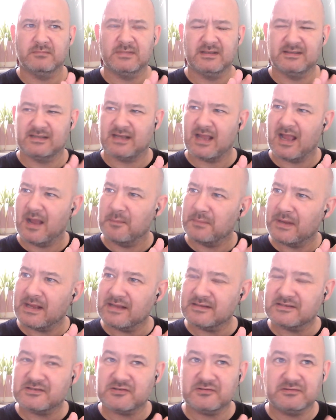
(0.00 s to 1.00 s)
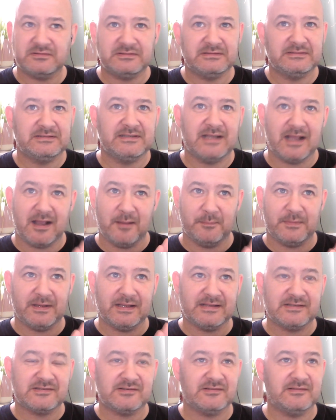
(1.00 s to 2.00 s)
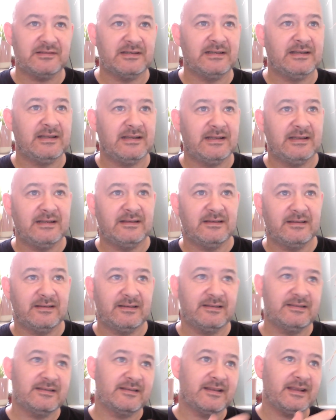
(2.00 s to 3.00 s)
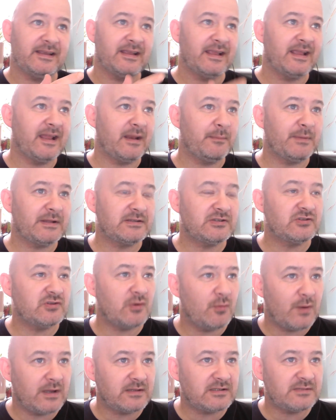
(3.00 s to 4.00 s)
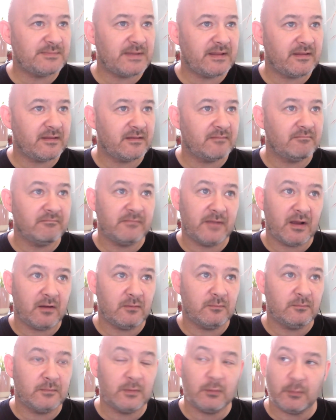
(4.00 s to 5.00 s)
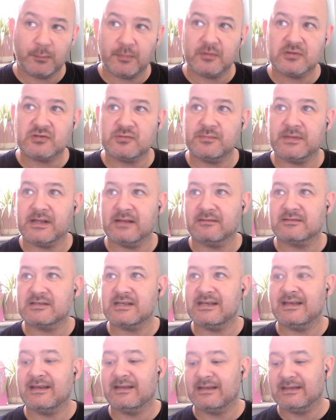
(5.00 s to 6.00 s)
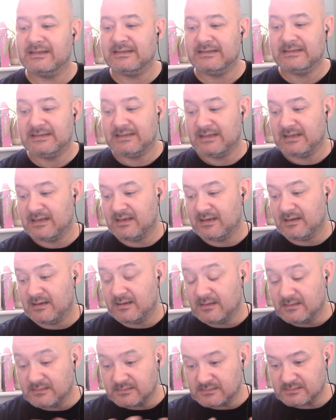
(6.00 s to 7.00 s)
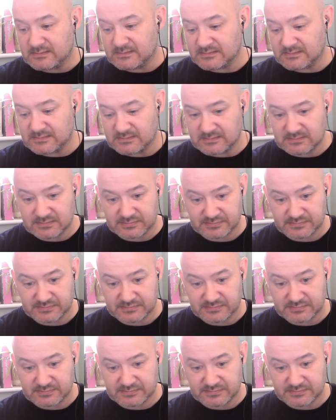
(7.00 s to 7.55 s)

Calm down, son. Calm down, son. Do you think you can get it back to Joe Wildsmith? No, we'll put somebody else in.